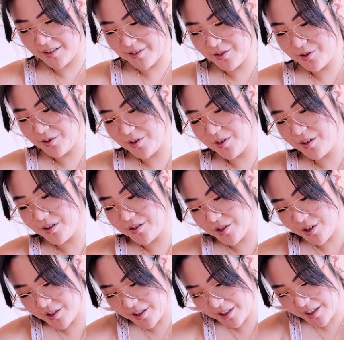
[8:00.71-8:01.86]
into
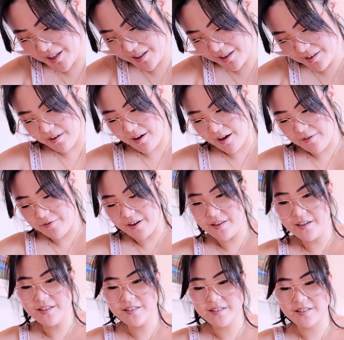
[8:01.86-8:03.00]
journaling. I find
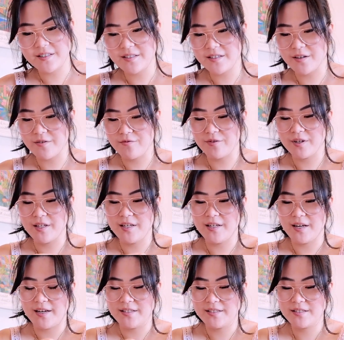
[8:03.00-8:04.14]
that it's just a really
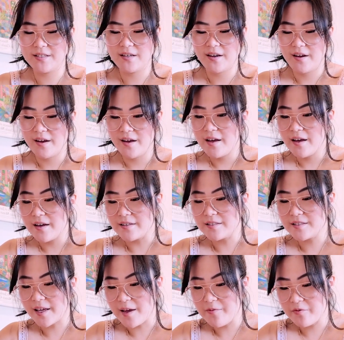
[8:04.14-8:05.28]
nice
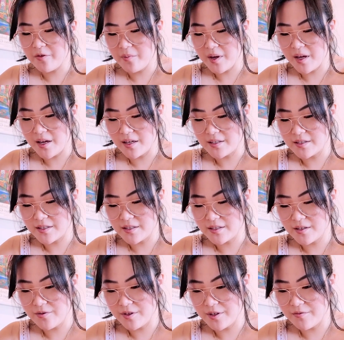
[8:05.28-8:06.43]
escape for me. It's
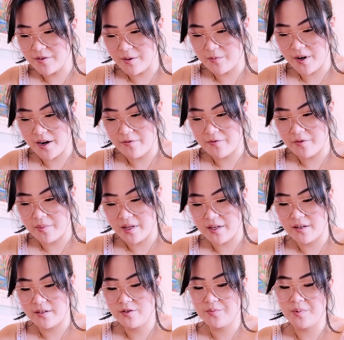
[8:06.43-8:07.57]
just a really fun way for
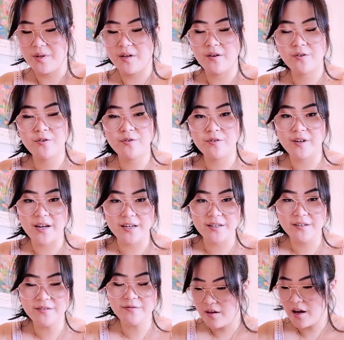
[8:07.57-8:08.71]
me to be
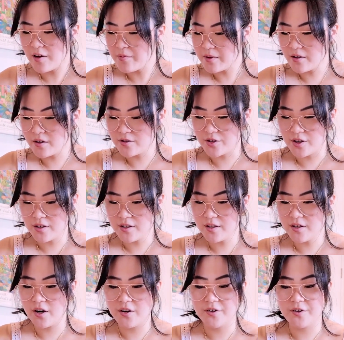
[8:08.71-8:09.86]
creative. I've been
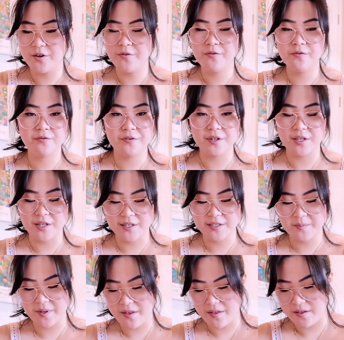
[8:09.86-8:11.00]
journaling on and off for years,
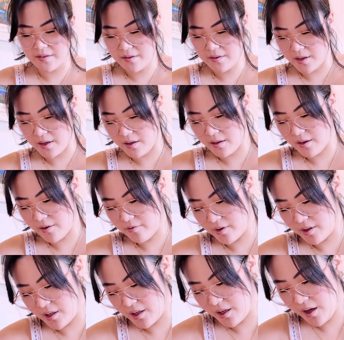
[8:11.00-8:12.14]
but I think the thing that
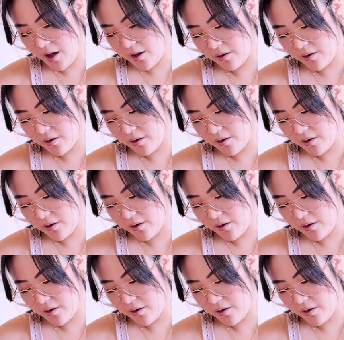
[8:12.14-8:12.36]
really